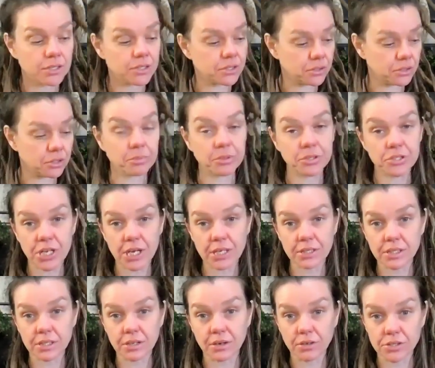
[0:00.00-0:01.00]
So you're
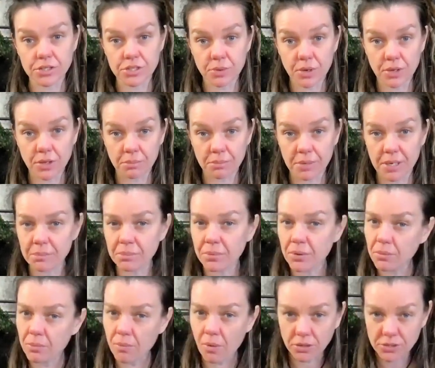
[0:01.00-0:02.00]
projecting onto other
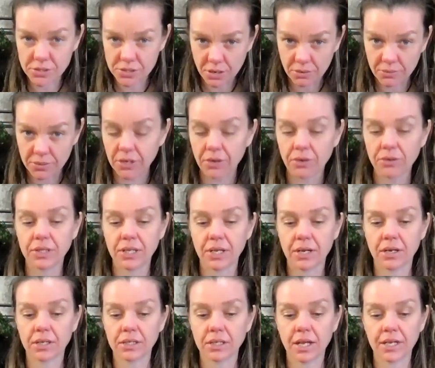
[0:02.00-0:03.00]
people. What's going on there?
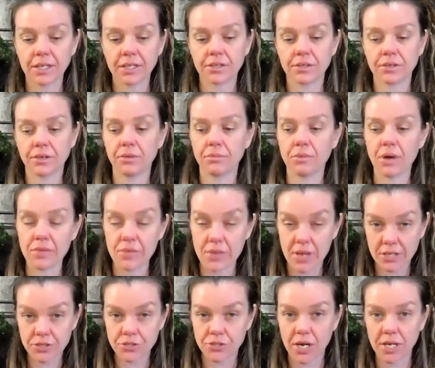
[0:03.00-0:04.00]
I'd like you to run
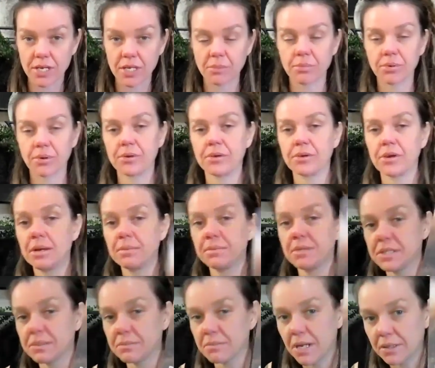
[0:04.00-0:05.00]
that training program
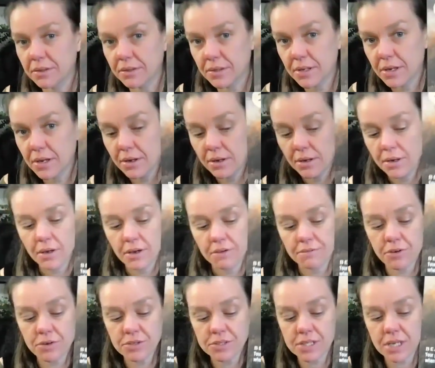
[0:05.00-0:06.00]
this month.
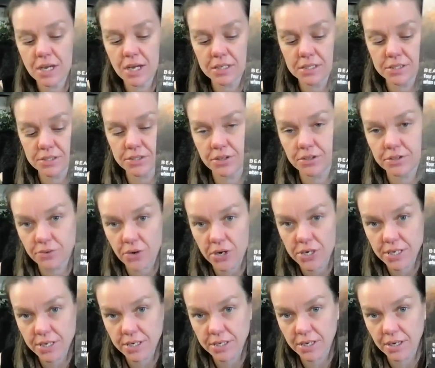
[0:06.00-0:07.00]
First card is the
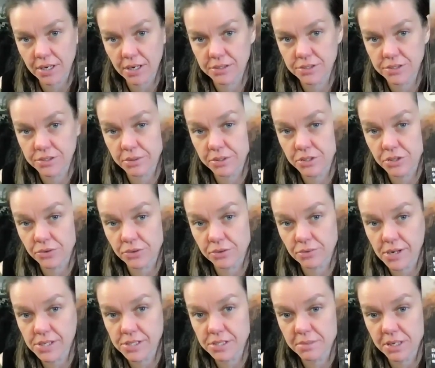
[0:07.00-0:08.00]
3D card. So in your
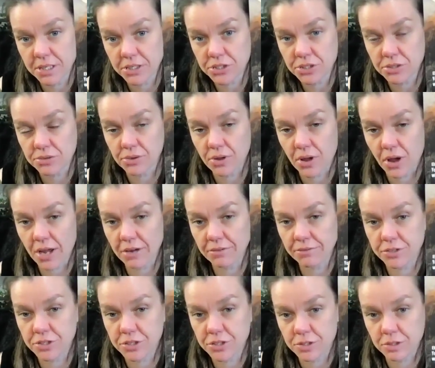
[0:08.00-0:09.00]
three-dimensional life,
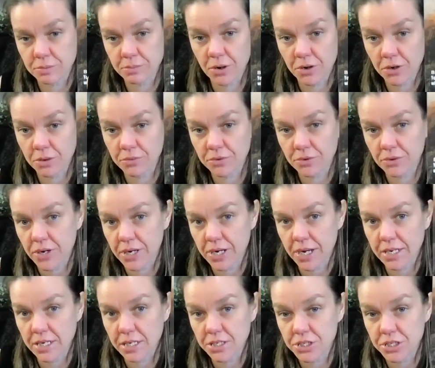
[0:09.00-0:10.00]
which is the bottom three
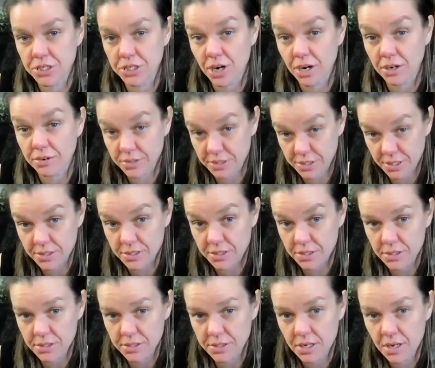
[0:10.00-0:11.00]
energy chakra
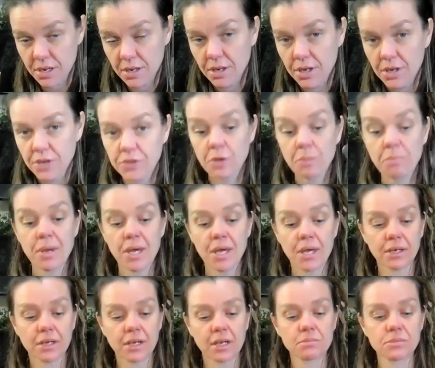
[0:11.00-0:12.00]
centers, the bear
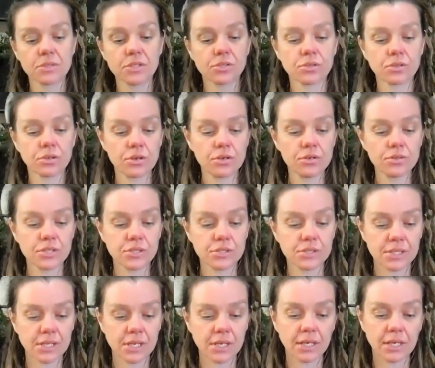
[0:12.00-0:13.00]
comes through to
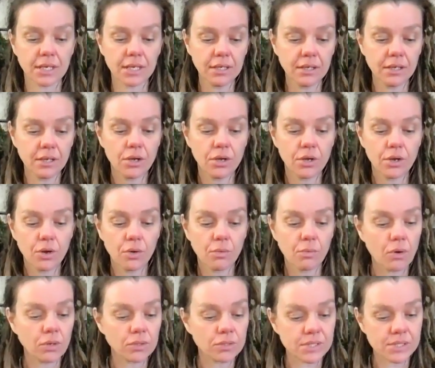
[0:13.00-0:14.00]
say,
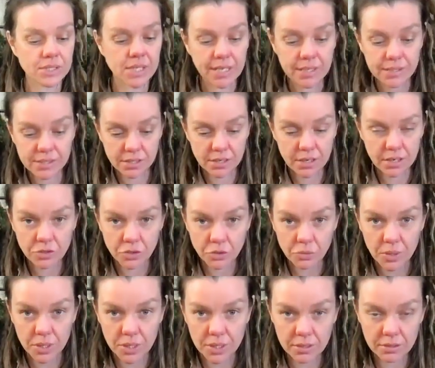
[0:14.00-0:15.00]
what season are you
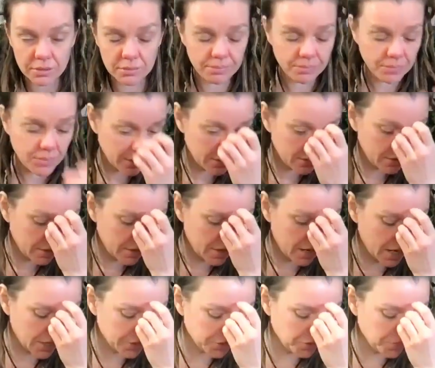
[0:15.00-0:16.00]
in?
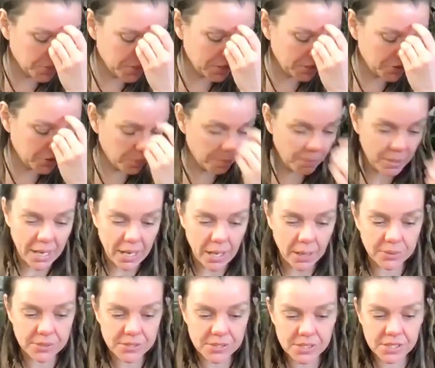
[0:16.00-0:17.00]
Are you in your
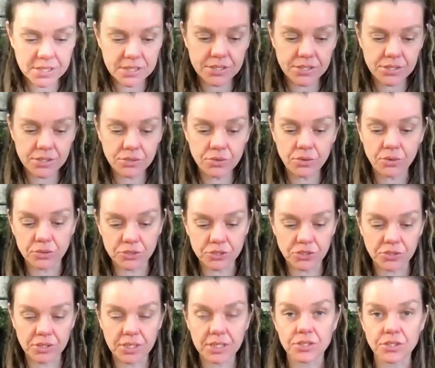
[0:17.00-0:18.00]
power season, or do
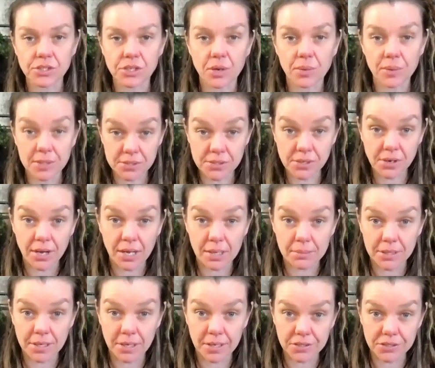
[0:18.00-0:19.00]
you need to go into
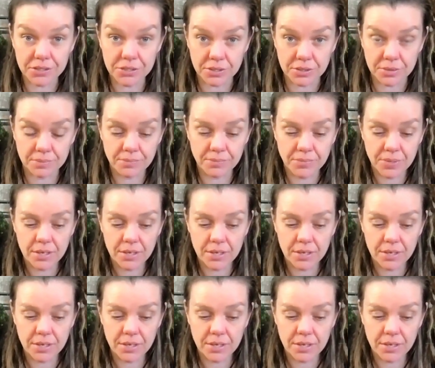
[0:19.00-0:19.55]
hibernation?